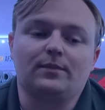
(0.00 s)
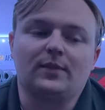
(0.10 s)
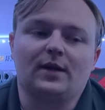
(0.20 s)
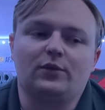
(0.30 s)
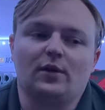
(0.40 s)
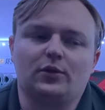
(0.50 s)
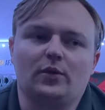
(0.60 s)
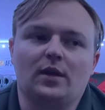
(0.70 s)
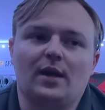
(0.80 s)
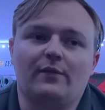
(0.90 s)
I've talked to a
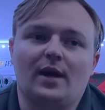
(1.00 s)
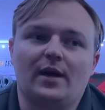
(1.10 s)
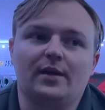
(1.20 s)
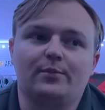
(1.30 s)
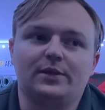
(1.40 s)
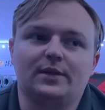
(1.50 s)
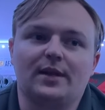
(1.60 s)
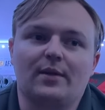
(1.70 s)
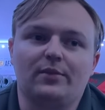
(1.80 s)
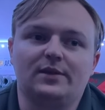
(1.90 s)
lot of high-ups in
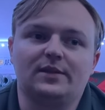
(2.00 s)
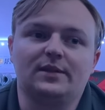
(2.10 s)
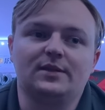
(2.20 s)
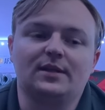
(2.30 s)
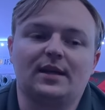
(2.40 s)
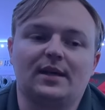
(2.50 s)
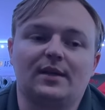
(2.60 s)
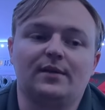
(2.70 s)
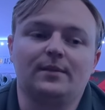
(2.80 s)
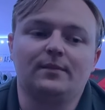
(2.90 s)
that business, and